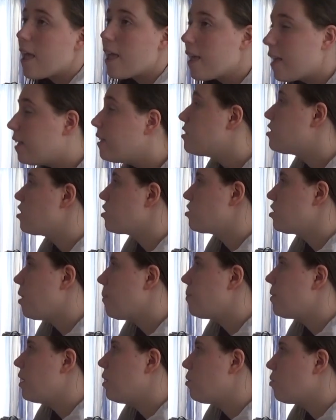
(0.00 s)
Is there
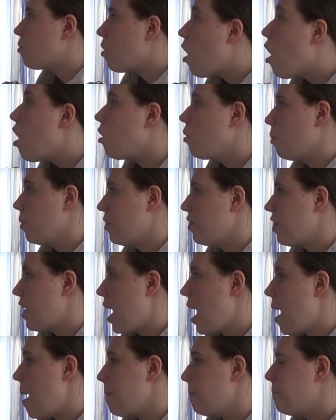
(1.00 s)
something wrong with
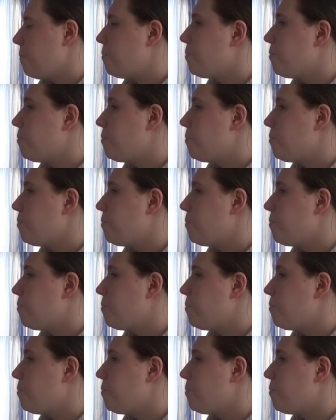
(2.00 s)
that?